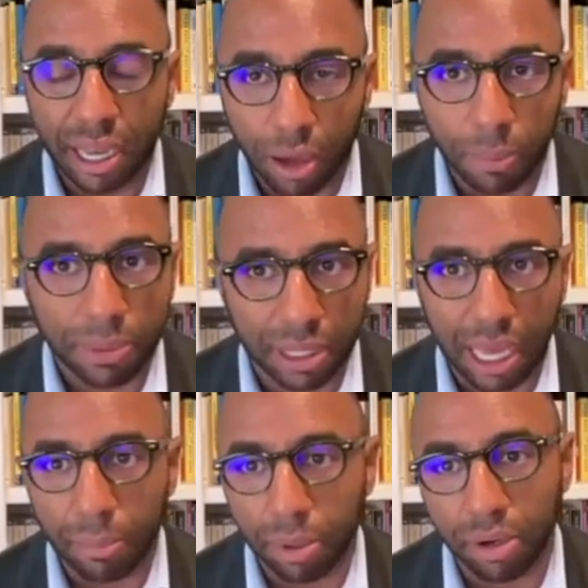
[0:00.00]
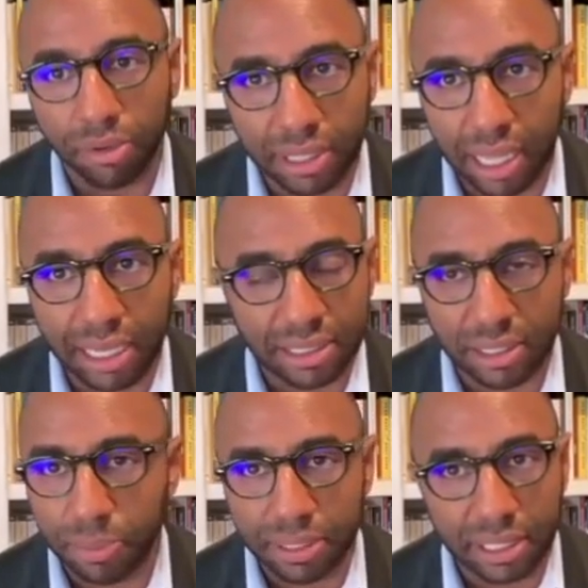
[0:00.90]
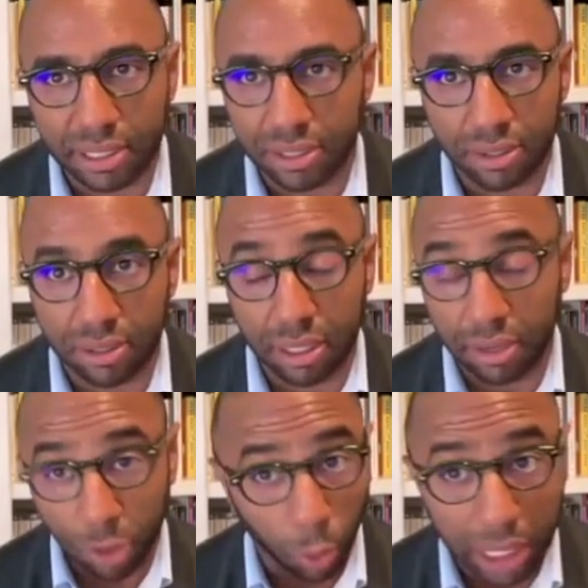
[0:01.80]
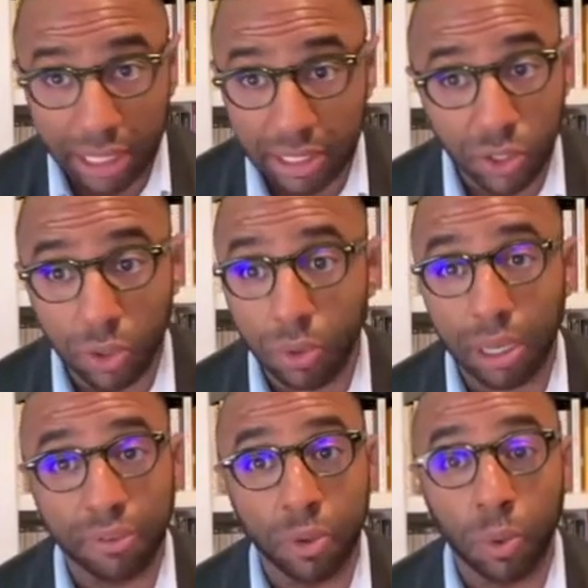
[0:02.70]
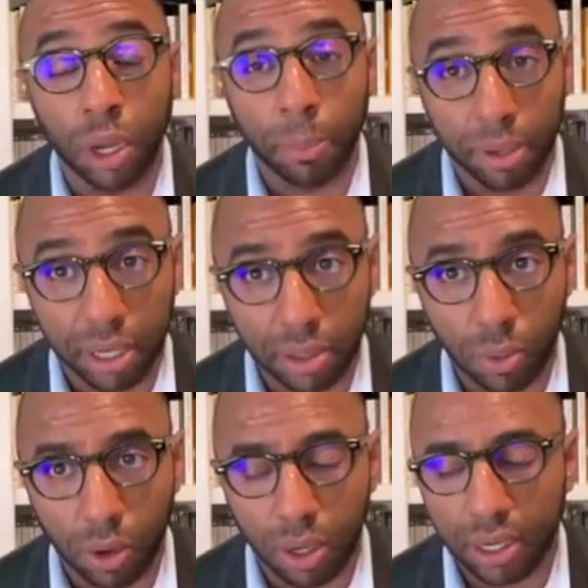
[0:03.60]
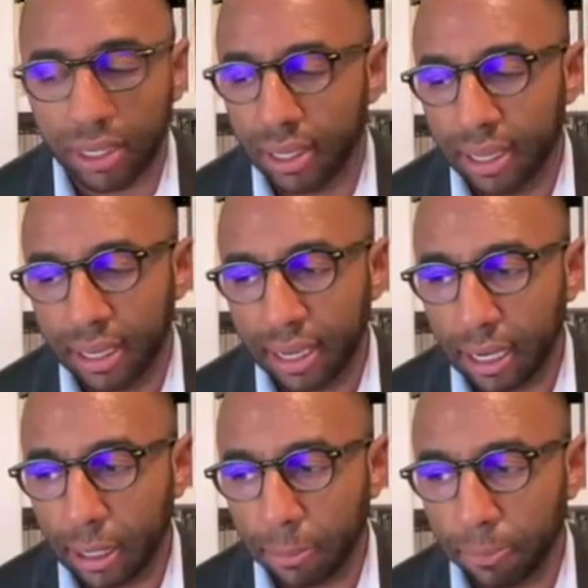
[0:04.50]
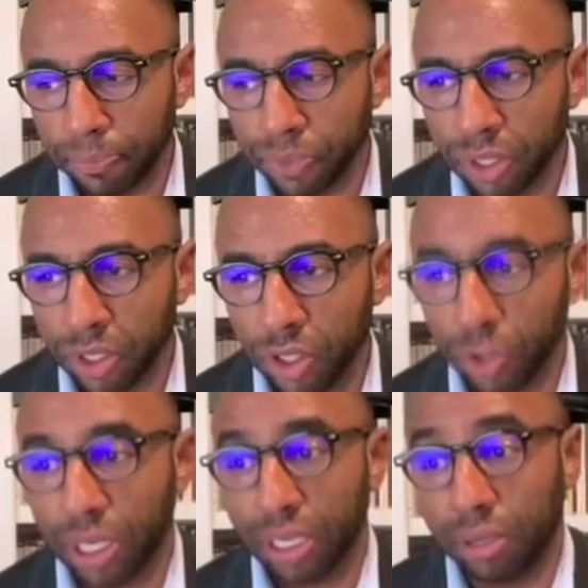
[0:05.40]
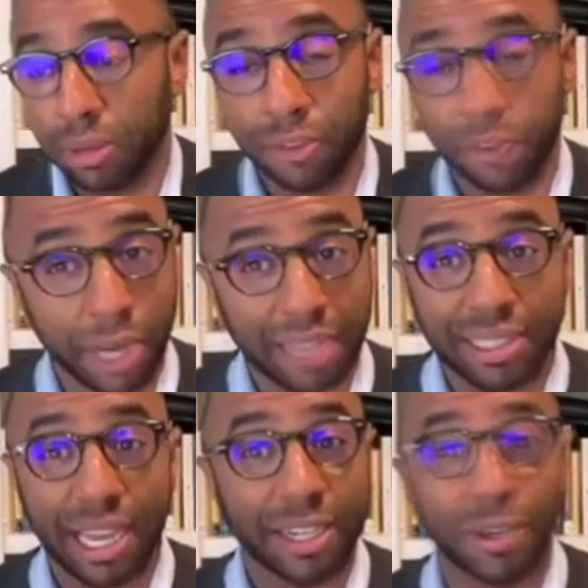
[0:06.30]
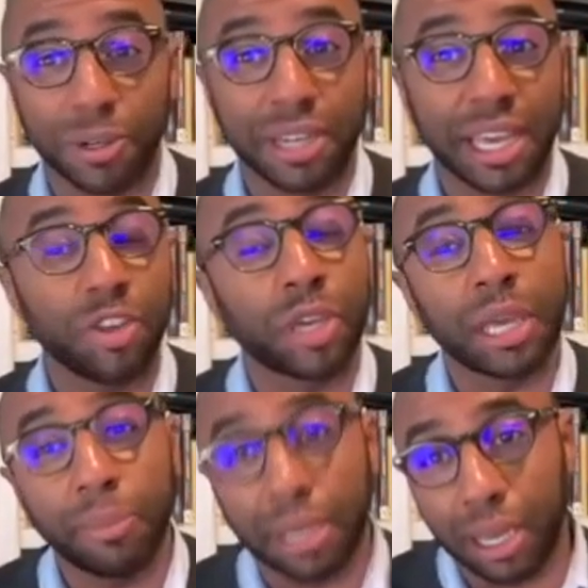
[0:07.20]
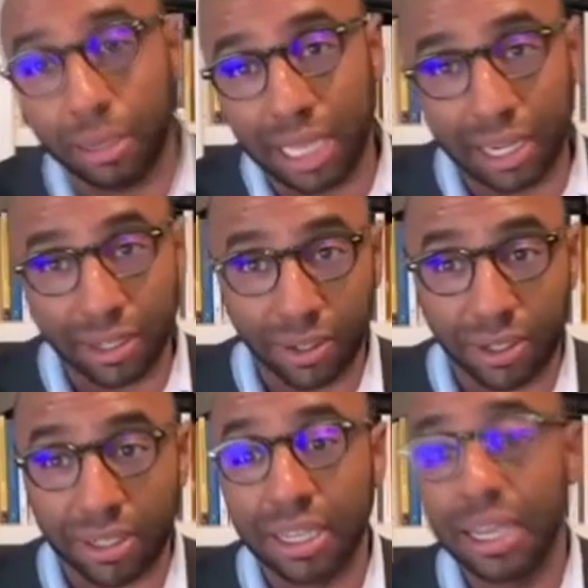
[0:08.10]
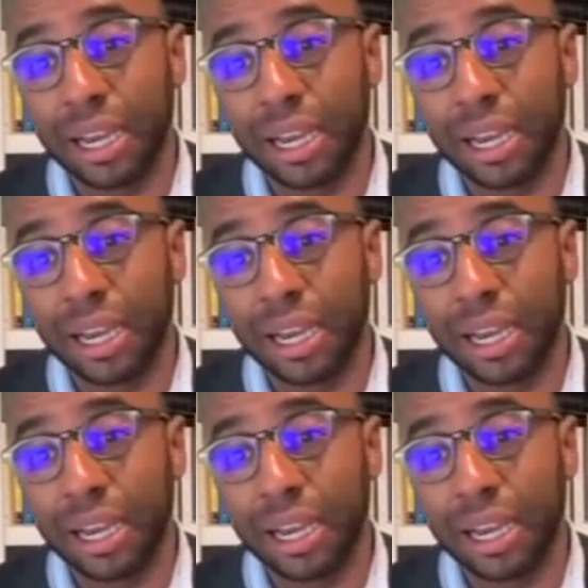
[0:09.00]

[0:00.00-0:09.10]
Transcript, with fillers: help the library realize its potential. And if you're willing to, if you want to put in the work, um, you can, if you're not technical today, you can become technical.